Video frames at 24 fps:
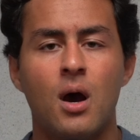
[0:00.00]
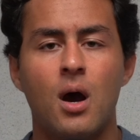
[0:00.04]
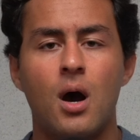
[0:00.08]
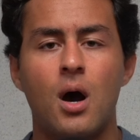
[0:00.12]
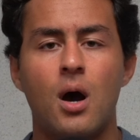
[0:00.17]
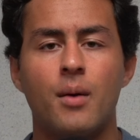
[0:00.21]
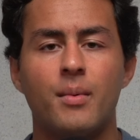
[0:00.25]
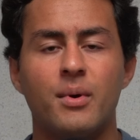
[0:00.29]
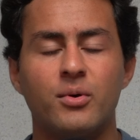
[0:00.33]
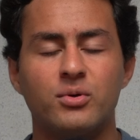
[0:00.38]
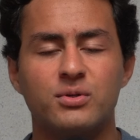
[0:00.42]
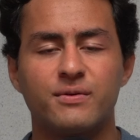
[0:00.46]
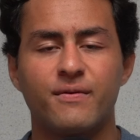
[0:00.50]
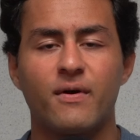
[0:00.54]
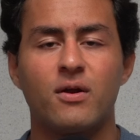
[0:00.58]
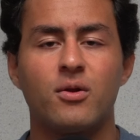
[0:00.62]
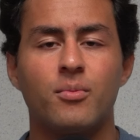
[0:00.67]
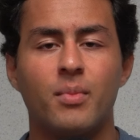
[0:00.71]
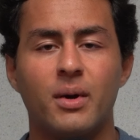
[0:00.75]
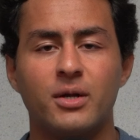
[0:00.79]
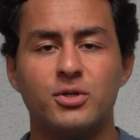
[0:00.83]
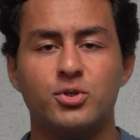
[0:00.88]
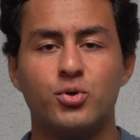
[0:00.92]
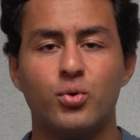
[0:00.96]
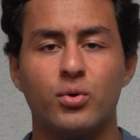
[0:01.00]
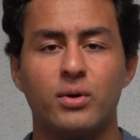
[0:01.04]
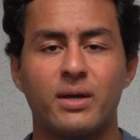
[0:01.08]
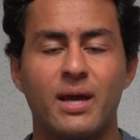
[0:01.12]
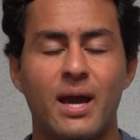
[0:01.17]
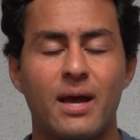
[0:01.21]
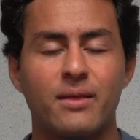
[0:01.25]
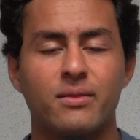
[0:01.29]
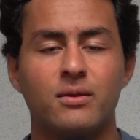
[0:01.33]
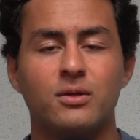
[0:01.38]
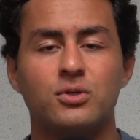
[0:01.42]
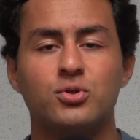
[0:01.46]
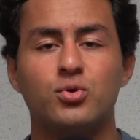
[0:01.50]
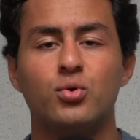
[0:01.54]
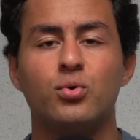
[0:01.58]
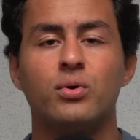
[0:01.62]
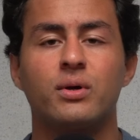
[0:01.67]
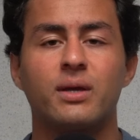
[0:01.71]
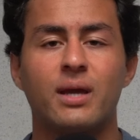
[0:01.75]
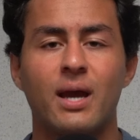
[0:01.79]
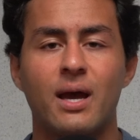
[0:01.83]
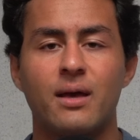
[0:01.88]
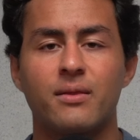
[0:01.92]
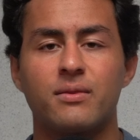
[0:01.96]
Um, it was founded by Truett Cathy.
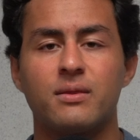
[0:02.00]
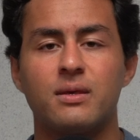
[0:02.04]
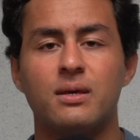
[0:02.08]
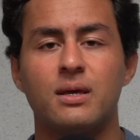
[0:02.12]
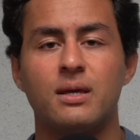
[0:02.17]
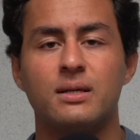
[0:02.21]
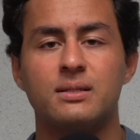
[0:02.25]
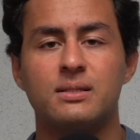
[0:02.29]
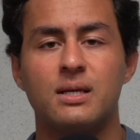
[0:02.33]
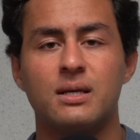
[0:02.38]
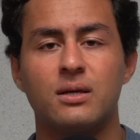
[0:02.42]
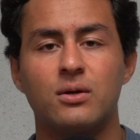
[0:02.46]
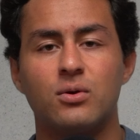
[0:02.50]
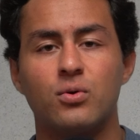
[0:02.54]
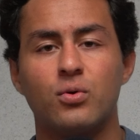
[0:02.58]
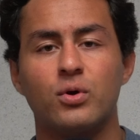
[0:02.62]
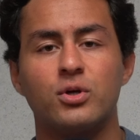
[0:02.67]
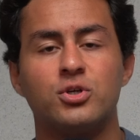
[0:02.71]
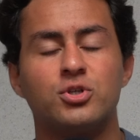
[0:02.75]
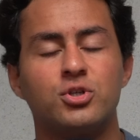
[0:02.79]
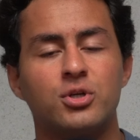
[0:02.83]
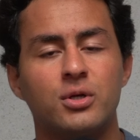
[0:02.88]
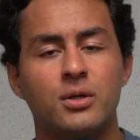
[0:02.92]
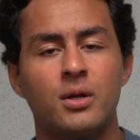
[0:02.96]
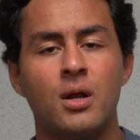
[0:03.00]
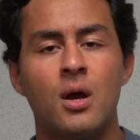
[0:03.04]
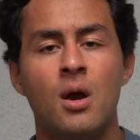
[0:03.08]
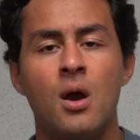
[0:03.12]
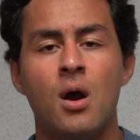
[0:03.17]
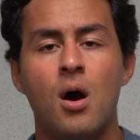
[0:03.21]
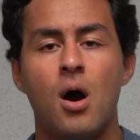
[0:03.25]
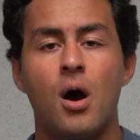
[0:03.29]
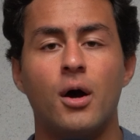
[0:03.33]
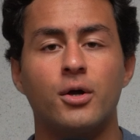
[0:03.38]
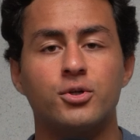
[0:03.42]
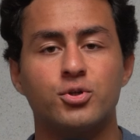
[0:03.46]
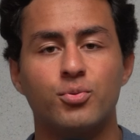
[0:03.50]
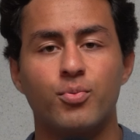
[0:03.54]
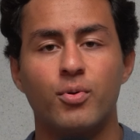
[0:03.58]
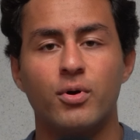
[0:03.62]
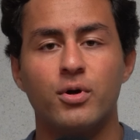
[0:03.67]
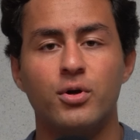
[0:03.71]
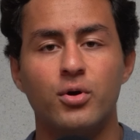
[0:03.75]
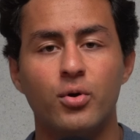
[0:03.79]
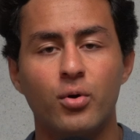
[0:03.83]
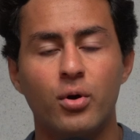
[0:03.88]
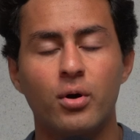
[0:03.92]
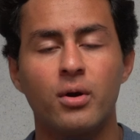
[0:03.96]
Truett Cathy is a Christian
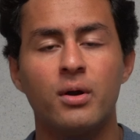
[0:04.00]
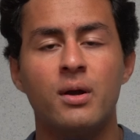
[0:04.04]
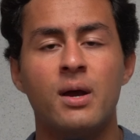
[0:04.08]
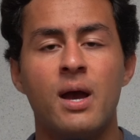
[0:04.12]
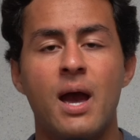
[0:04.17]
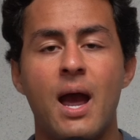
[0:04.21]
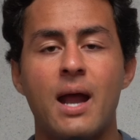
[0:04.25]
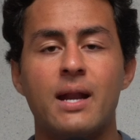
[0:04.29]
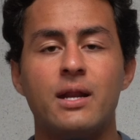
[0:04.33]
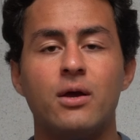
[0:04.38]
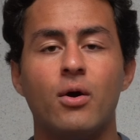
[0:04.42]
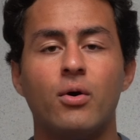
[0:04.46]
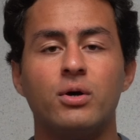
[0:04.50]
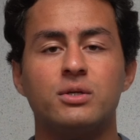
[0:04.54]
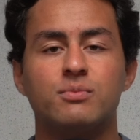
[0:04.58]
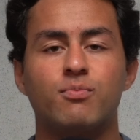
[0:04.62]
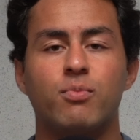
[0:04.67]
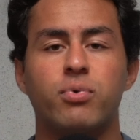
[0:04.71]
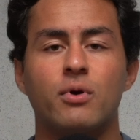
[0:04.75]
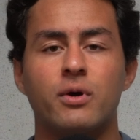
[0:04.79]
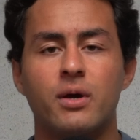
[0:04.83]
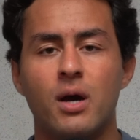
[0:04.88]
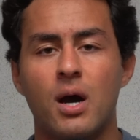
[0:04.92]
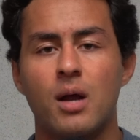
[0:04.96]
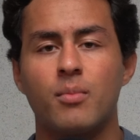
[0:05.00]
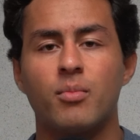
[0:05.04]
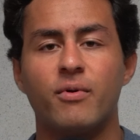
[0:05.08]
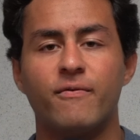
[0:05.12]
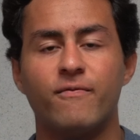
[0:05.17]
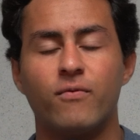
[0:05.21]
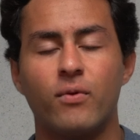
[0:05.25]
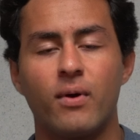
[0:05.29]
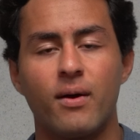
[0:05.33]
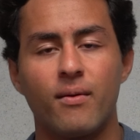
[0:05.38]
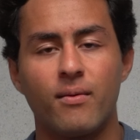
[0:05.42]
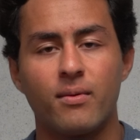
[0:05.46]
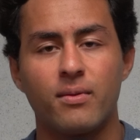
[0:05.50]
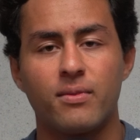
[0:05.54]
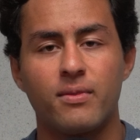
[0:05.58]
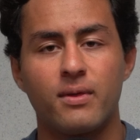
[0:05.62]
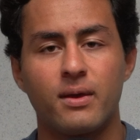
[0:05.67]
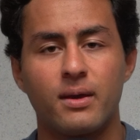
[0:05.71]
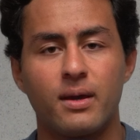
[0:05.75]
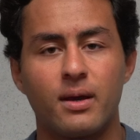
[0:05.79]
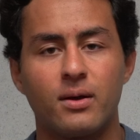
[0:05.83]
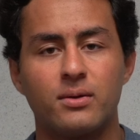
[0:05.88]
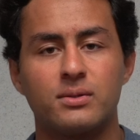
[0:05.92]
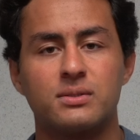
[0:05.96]
entrepreneur, and he always put God before
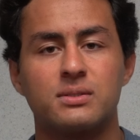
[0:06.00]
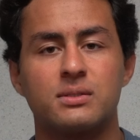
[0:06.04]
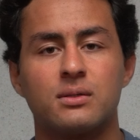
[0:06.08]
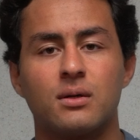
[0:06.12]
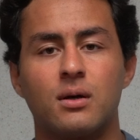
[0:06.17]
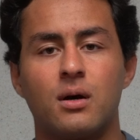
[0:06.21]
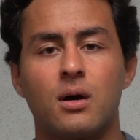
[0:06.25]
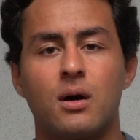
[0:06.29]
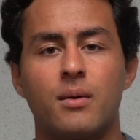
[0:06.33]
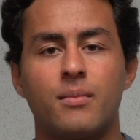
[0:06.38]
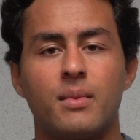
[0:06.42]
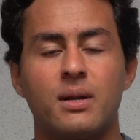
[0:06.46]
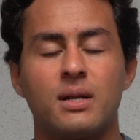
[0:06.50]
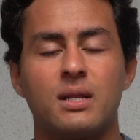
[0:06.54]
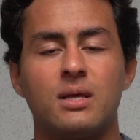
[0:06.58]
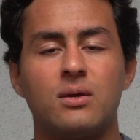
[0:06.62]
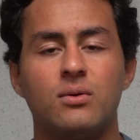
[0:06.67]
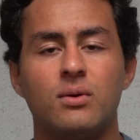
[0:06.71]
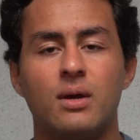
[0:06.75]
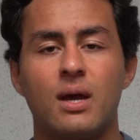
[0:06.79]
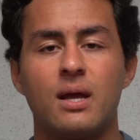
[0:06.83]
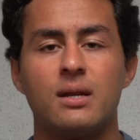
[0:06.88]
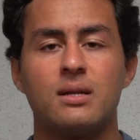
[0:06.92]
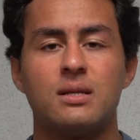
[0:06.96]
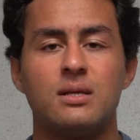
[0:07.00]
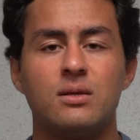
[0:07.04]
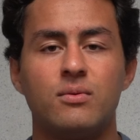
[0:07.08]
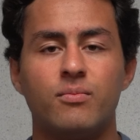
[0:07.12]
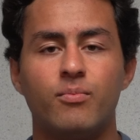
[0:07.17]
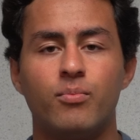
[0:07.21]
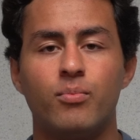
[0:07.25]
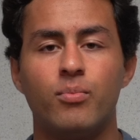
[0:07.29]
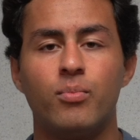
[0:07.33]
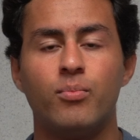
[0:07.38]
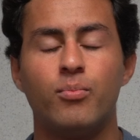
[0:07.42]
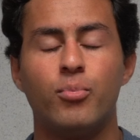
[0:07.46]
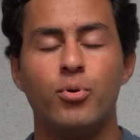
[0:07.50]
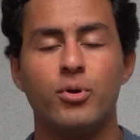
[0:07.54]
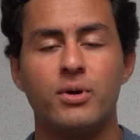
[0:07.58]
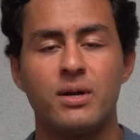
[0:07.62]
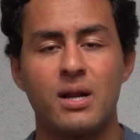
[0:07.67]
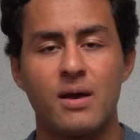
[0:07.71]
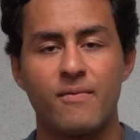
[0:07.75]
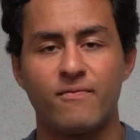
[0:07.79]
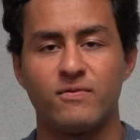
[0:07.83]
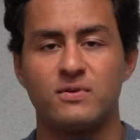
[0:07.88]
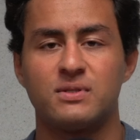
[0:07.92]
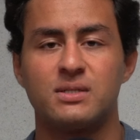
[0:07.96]
everything else. Um, and he and he put
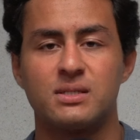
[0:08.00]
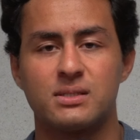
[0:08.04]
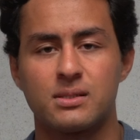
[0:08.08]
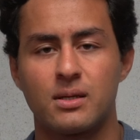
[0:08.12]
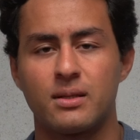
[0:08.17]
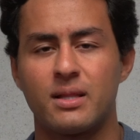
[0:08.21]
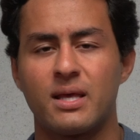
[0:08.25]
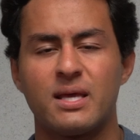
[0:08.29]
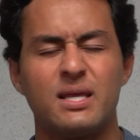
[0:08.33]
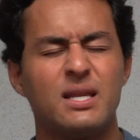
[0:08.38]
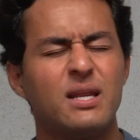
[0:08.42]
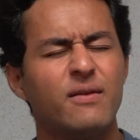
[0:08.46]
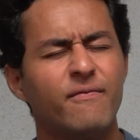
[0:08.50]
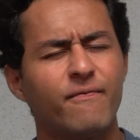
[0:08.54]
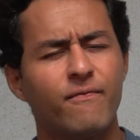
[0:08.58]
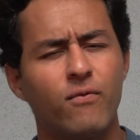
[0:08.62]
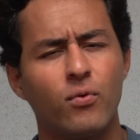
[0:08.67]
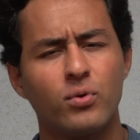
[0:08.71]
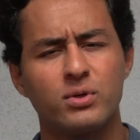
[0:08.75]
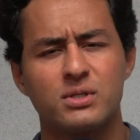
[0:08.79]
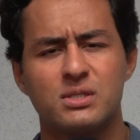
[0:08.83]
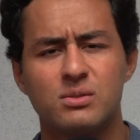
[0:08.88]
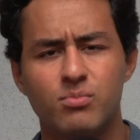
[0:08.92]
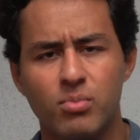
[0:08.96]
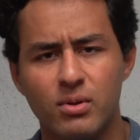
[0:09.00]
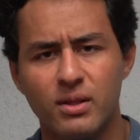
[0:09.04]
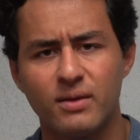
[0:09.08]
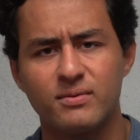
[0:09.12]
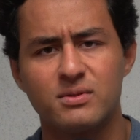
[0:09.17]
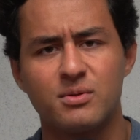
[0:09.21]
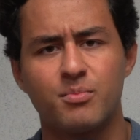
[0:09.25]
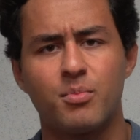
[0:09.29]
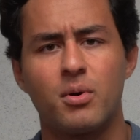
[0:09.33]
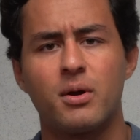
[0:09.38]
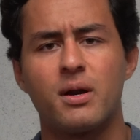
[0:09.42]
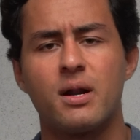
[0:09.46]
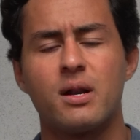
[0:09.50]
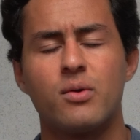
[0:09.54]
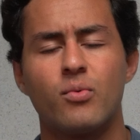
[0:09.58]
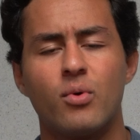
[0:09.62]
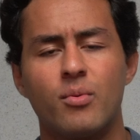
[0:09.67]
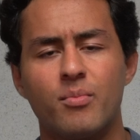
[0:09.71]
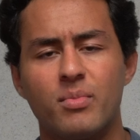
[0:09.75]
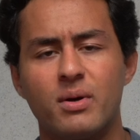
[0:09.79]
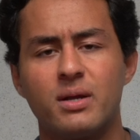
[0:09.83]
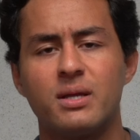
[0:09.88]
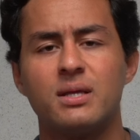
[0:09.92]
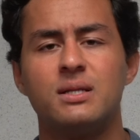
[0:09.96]
an emphasis on that. He didn't force his beliefs upon
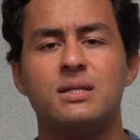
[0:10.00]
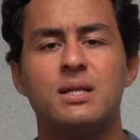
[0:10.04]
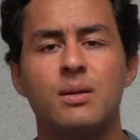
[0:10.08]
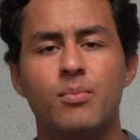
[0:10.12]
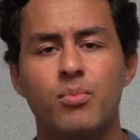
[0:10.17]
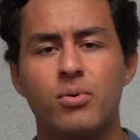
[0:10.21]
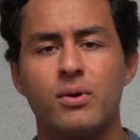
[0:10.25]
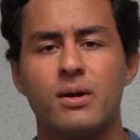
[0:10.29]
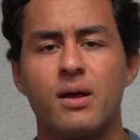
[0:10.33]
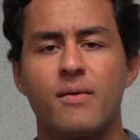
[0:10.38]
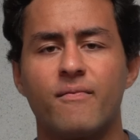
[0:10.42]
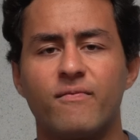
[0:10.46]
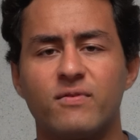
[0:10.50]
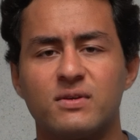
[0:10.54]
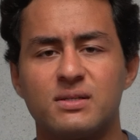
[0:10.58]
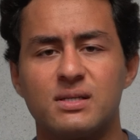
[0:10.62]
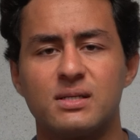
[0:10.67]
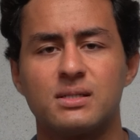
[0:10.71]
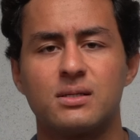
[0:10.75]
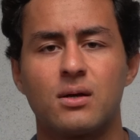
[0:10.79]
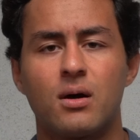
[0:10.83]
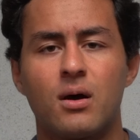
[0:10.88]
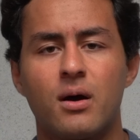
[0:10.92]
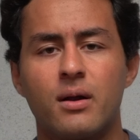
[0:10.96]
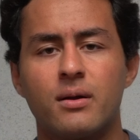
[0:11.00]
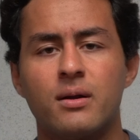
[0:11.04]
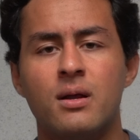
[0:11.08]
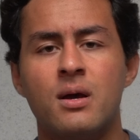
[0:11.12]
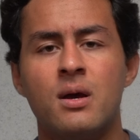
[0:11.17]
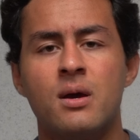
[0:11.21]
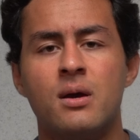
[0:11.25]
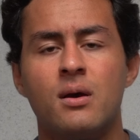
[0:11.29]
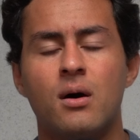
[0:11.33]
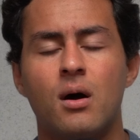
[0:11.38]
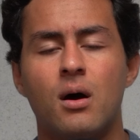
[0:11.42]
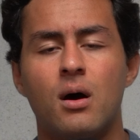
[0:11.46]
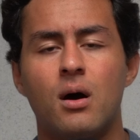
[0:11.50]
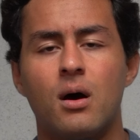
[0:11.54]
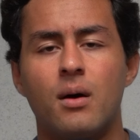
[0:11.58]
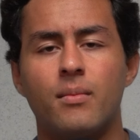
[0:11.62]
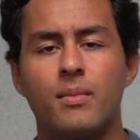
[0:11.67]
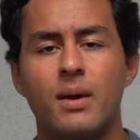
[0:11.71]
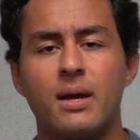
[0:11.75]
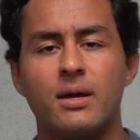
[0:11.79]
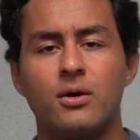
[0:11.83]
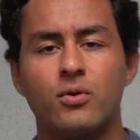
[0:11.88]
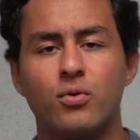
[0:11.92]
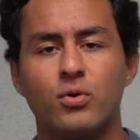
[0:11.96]
anyone, but he did put an emphasis on
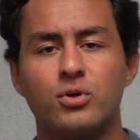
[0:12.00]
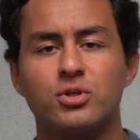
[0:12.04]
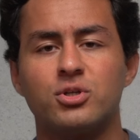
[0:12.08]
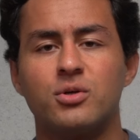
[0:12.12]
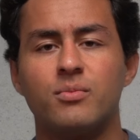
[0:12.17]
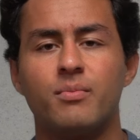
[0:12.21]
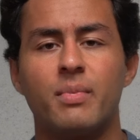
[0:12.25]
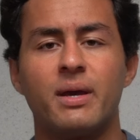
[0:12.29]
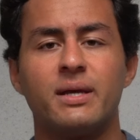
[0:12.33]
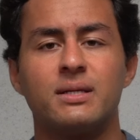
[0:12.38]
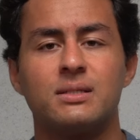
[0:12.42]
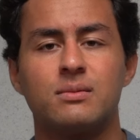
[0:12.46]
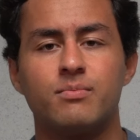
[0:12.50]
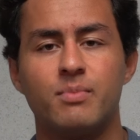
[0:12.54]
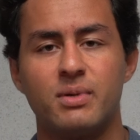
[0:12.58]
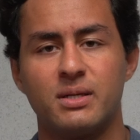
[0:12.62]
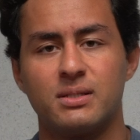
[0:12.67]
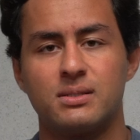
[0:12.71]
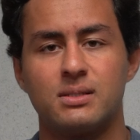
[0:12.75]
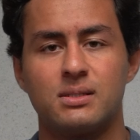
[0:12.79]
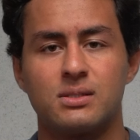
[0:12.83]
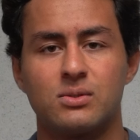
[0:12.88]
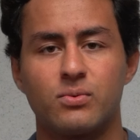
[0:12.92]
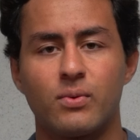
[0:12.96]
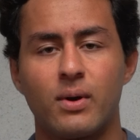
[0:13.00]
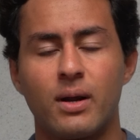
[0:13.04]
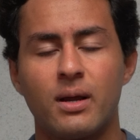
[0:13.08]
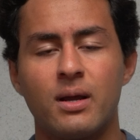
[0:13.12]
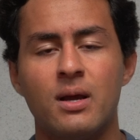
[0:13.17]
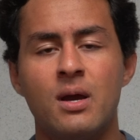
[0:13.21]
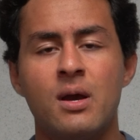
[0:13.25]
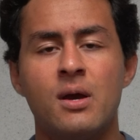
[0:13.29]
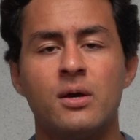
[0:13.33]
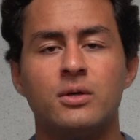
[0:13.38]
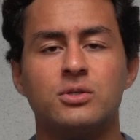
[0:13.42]
um, a Christian-based business, right?